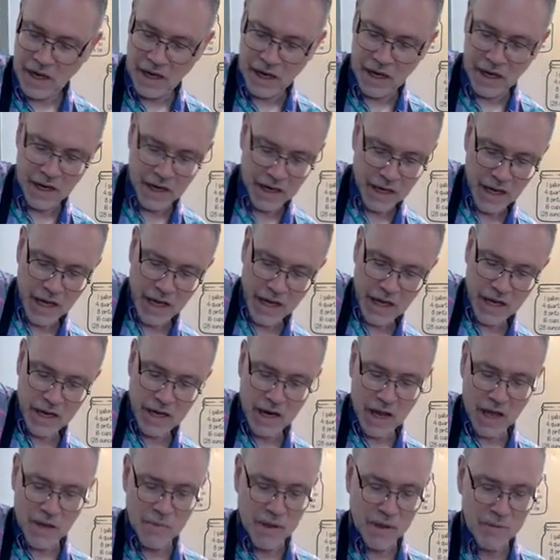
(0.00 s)
And
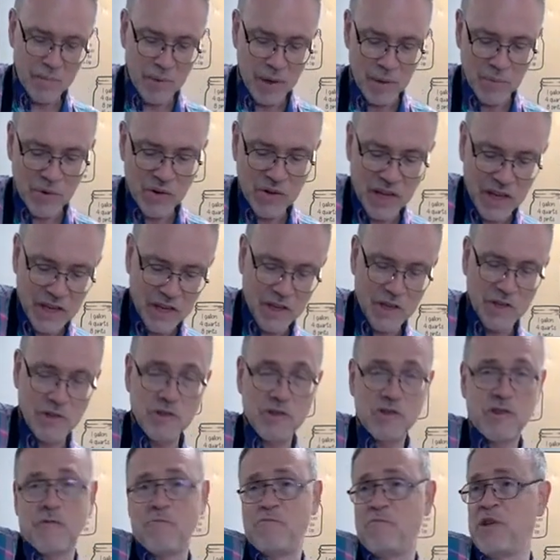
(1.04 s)
again, I mean, people can
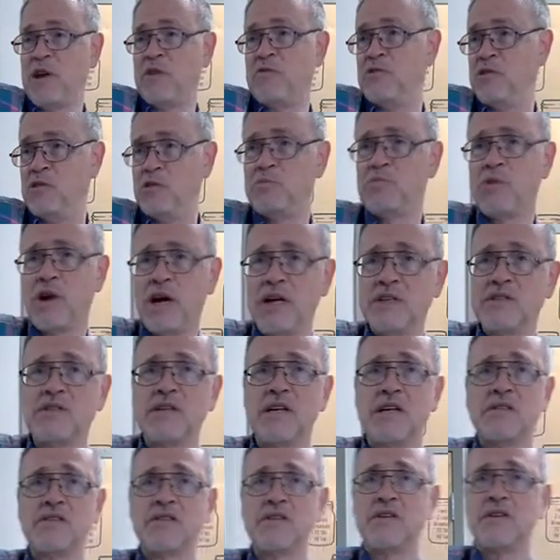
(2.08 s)
use a food
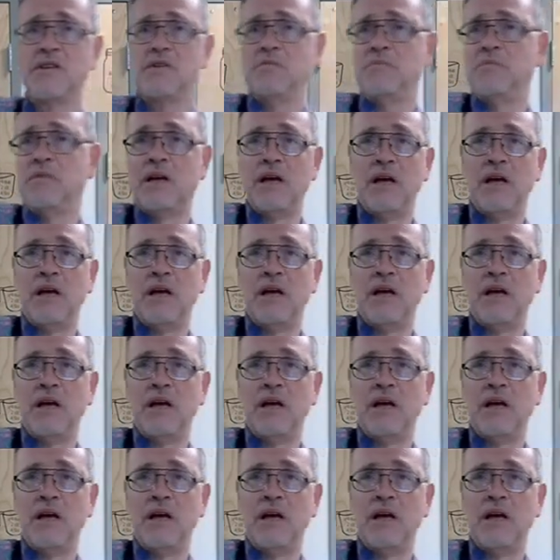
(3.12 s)
processor.